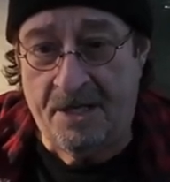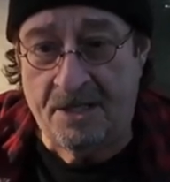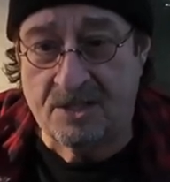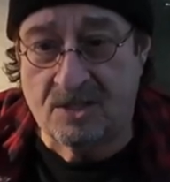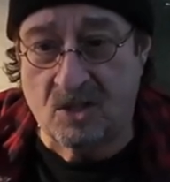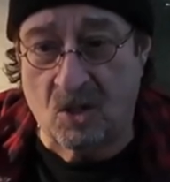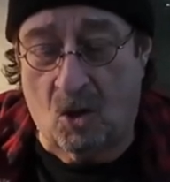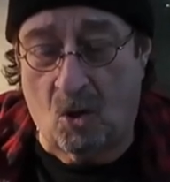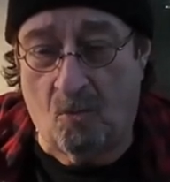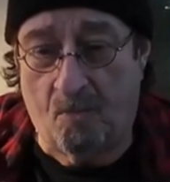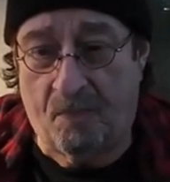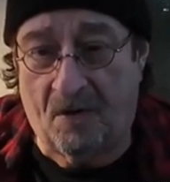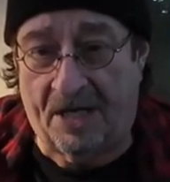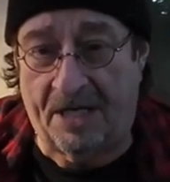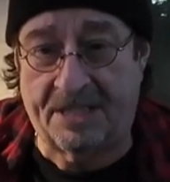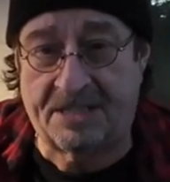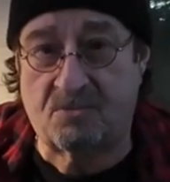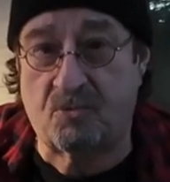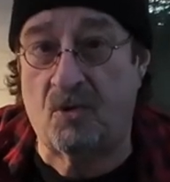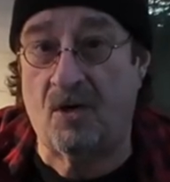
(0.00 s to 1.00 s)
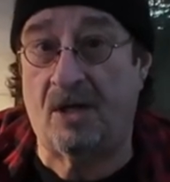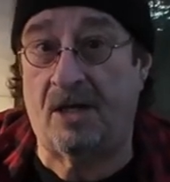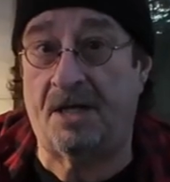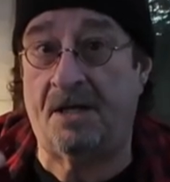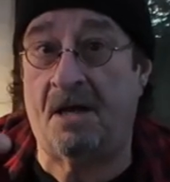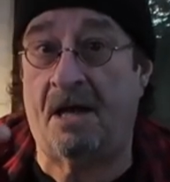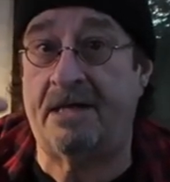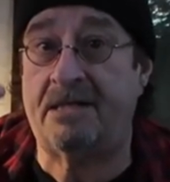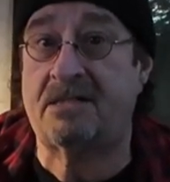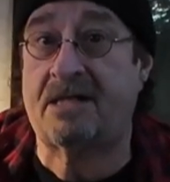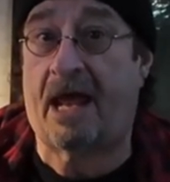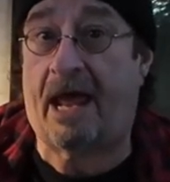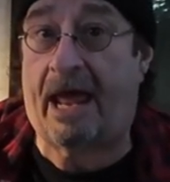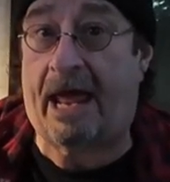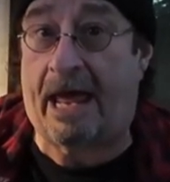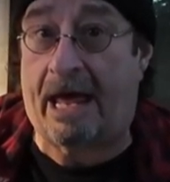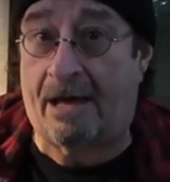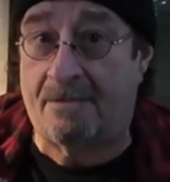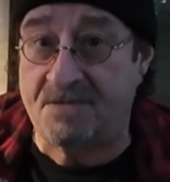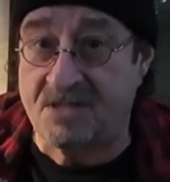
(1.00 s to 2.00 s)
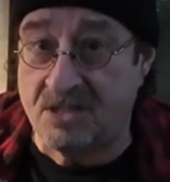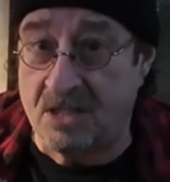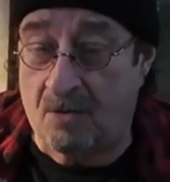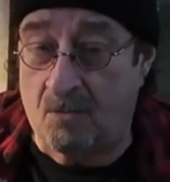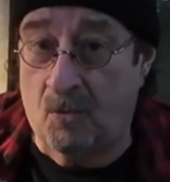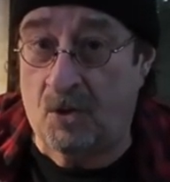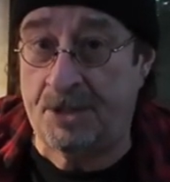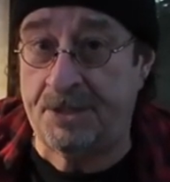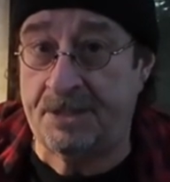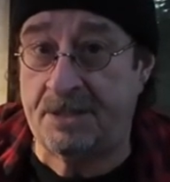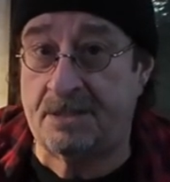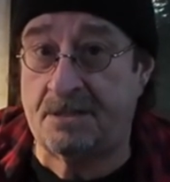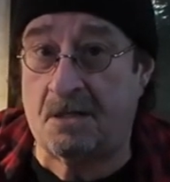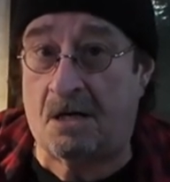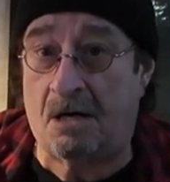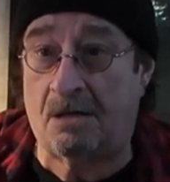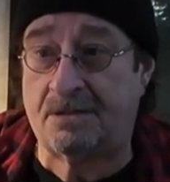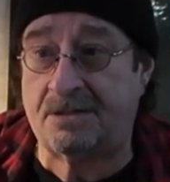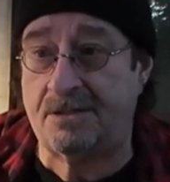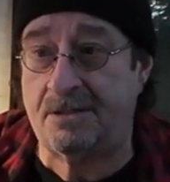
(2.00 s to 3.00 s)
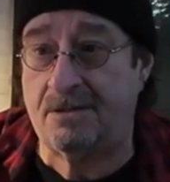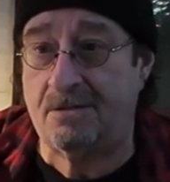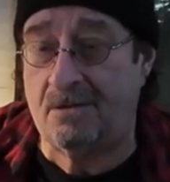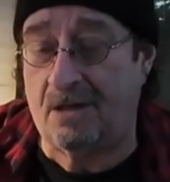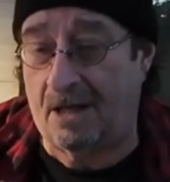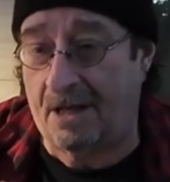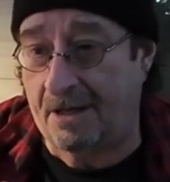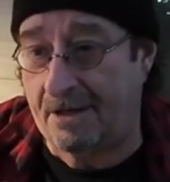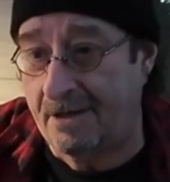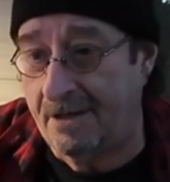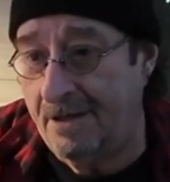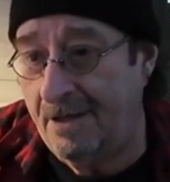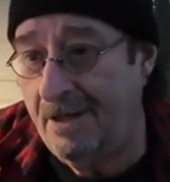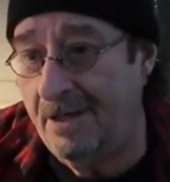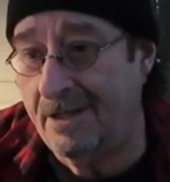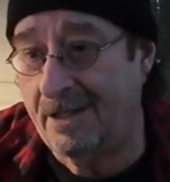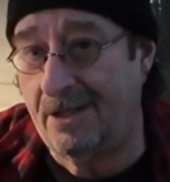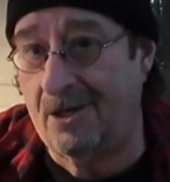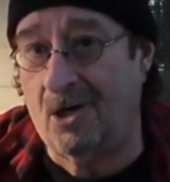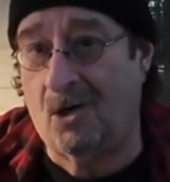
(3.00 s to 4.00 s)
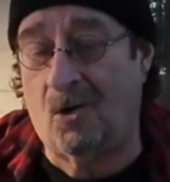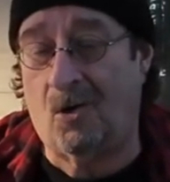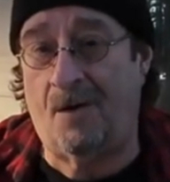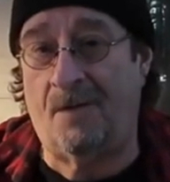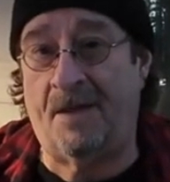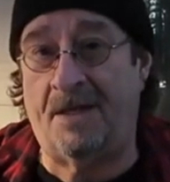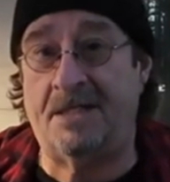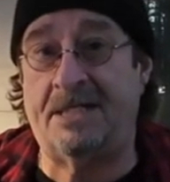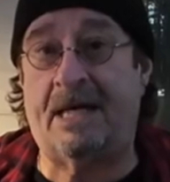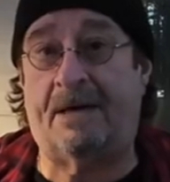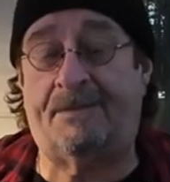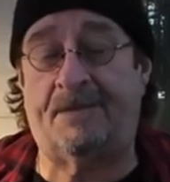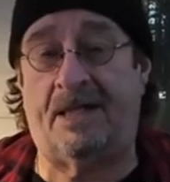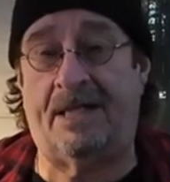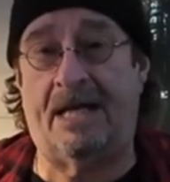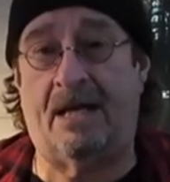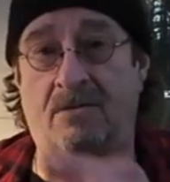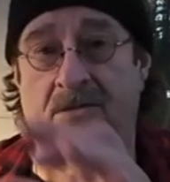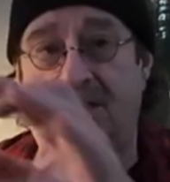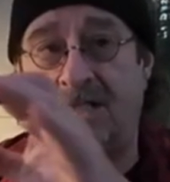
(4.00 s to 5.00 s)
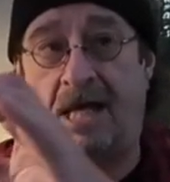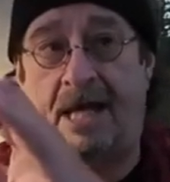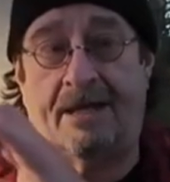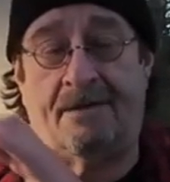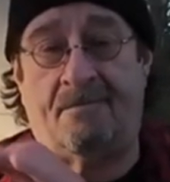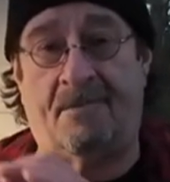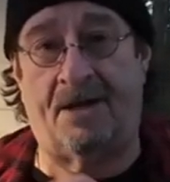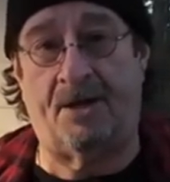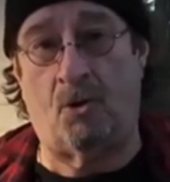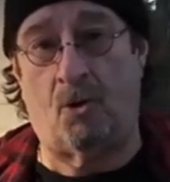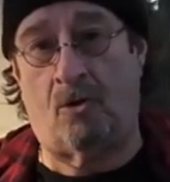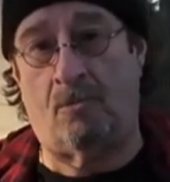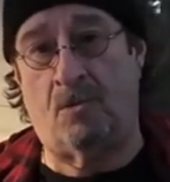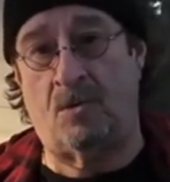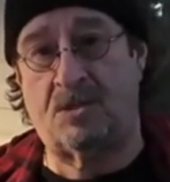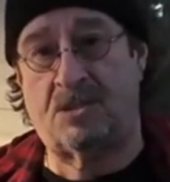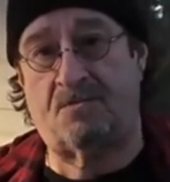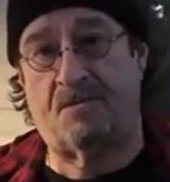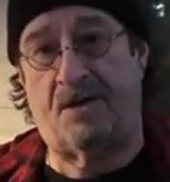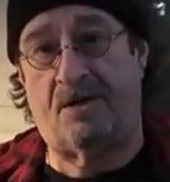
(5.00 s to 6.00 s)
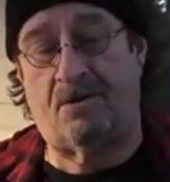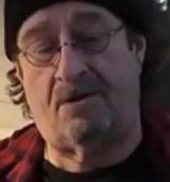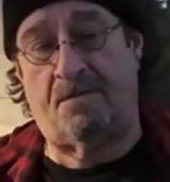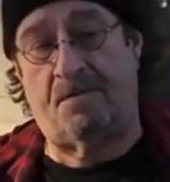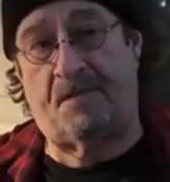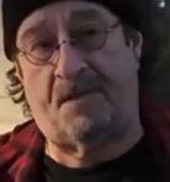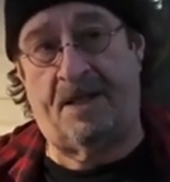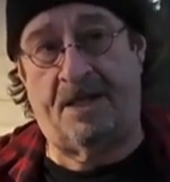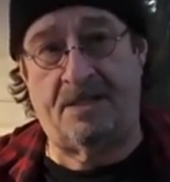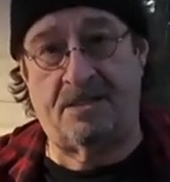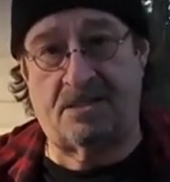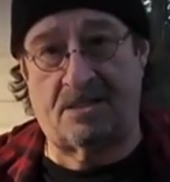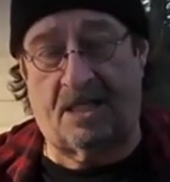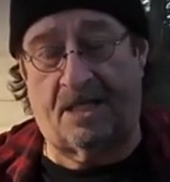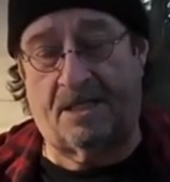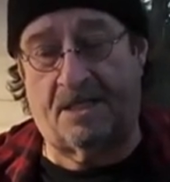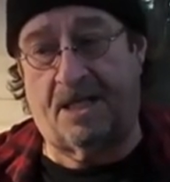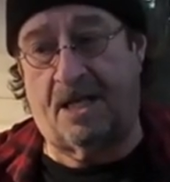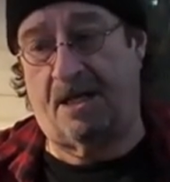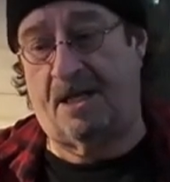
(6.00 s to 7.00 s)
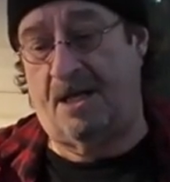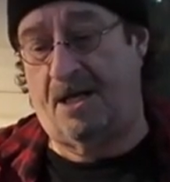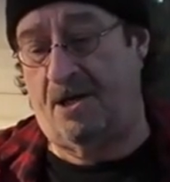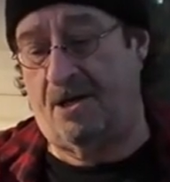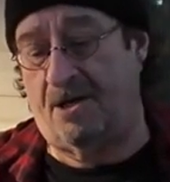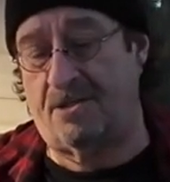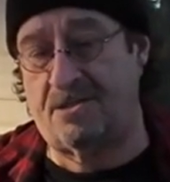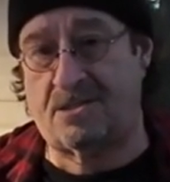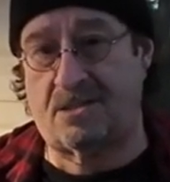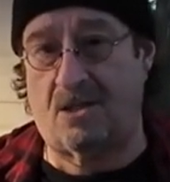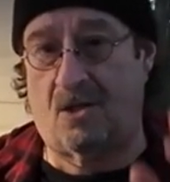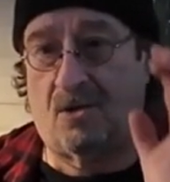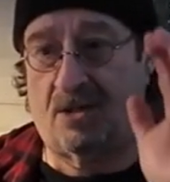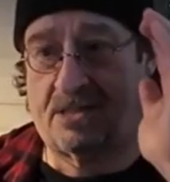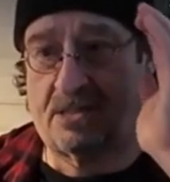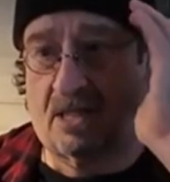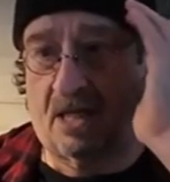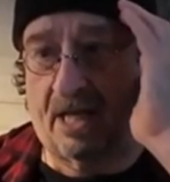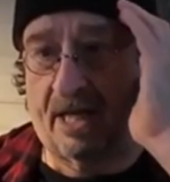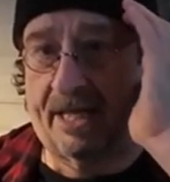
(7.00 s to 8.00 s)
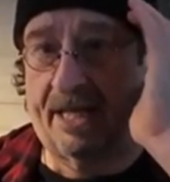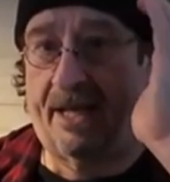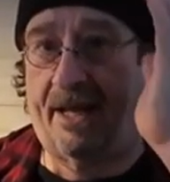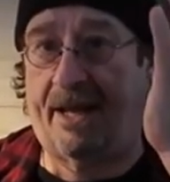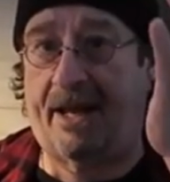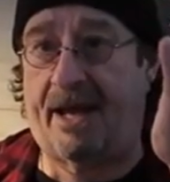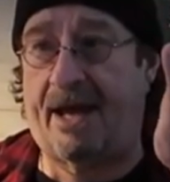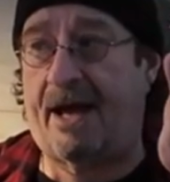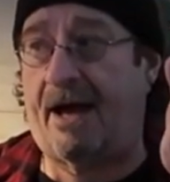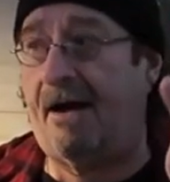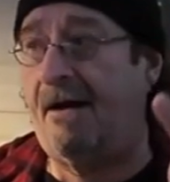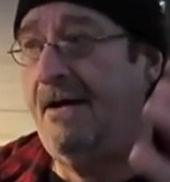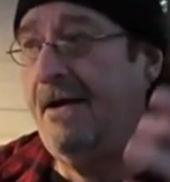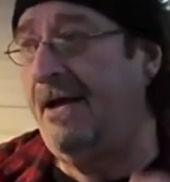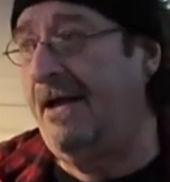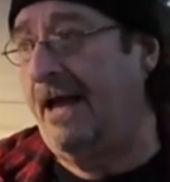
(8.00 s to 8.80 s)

So, but it's really nice to have someone to talk to, like, you know, and then definitely outside of my normal sphere of things, like here. So it's like, yeah.